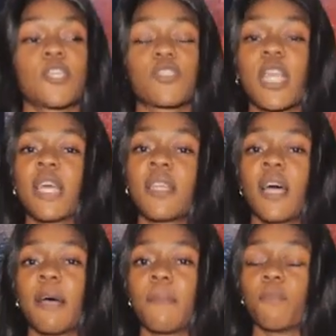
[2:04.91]
So
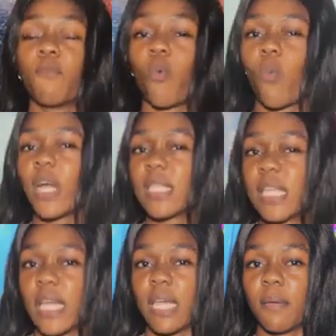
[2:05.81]
then
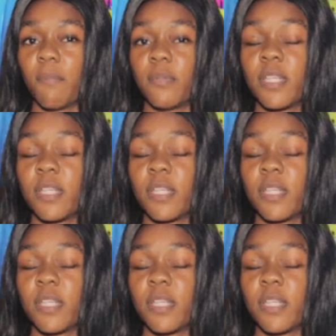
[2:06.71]
one day,